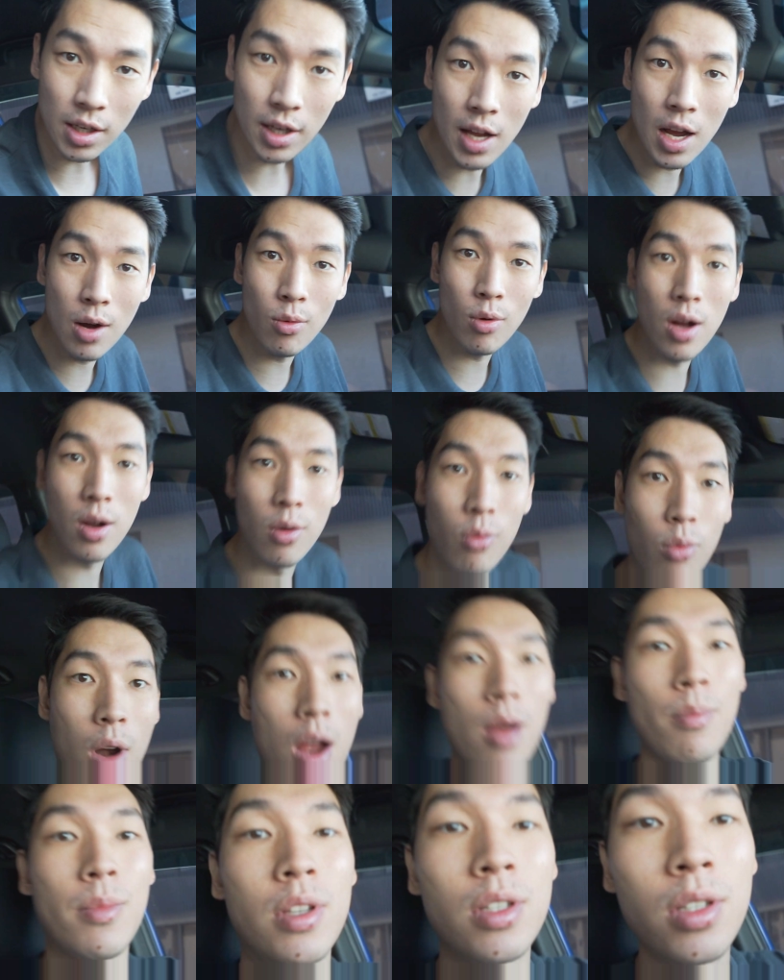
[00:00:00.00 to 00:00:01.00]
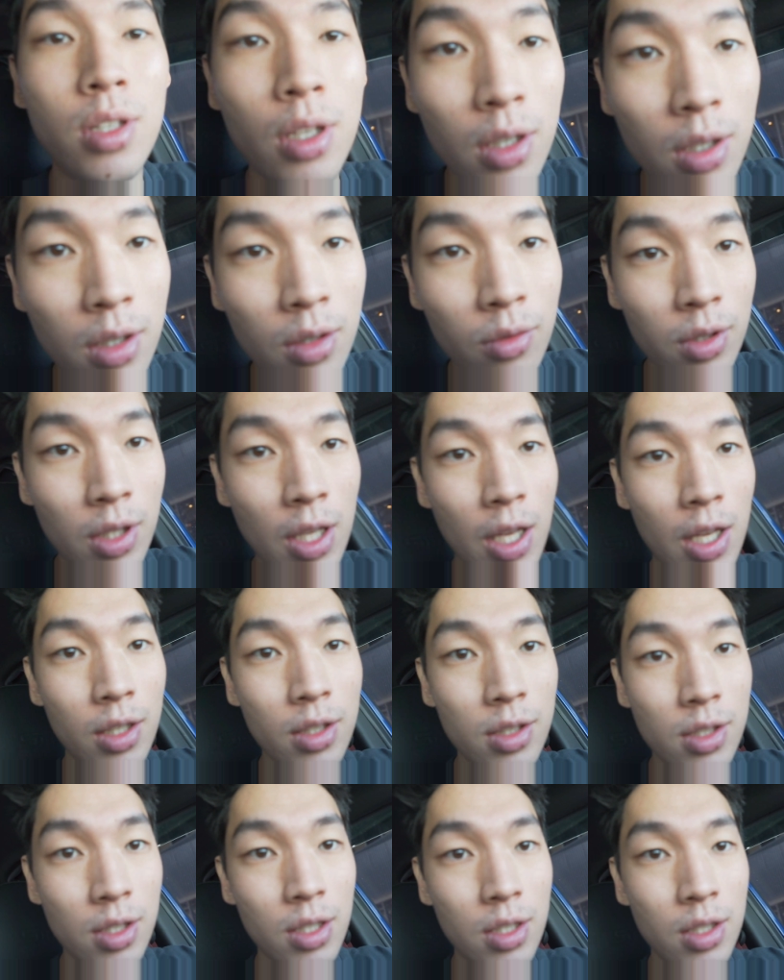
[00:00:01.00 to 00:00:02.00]
and I want ramen. What the heck
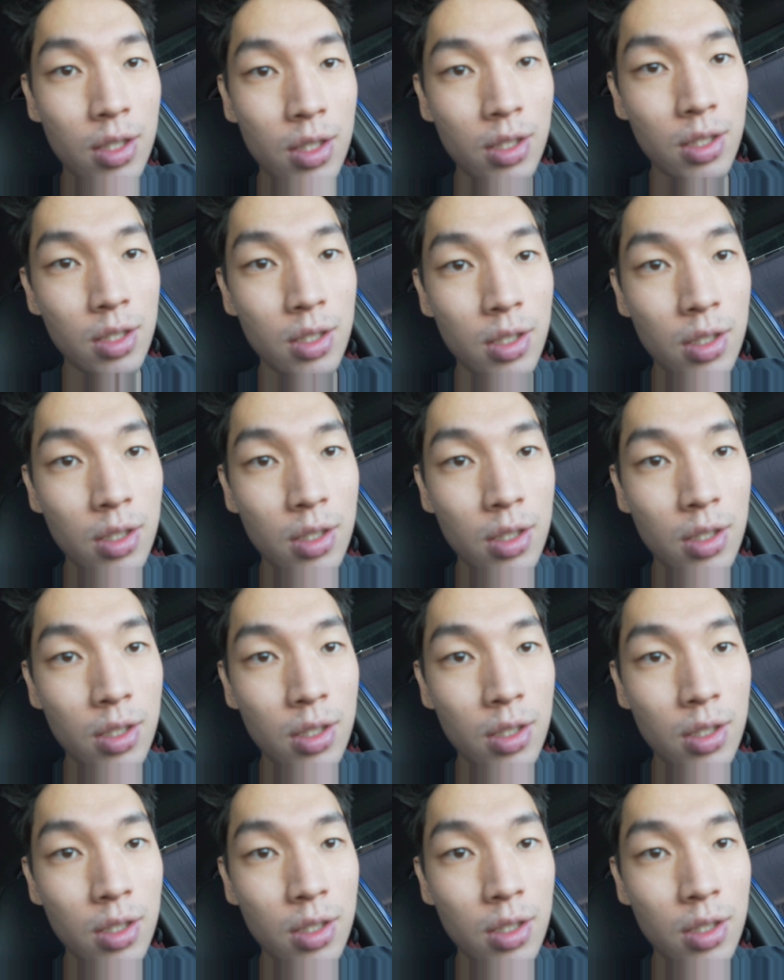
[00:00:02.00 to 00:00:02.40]
is this?